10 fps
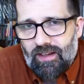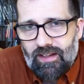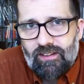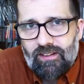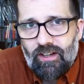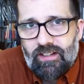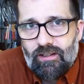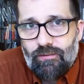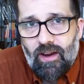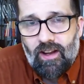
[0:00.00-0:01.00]
integrated
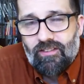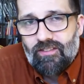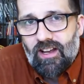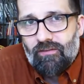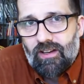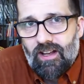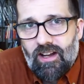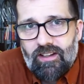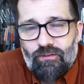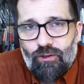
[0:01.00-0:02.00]
defence to have a
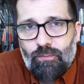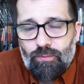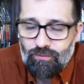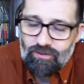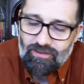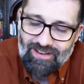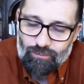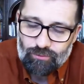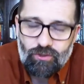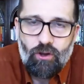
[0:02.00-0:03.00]
carrier group
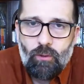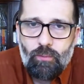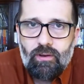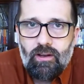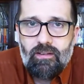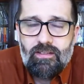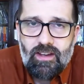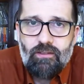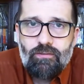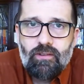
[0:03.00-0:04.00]
able to operate
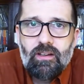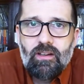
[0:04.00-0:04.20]
safely.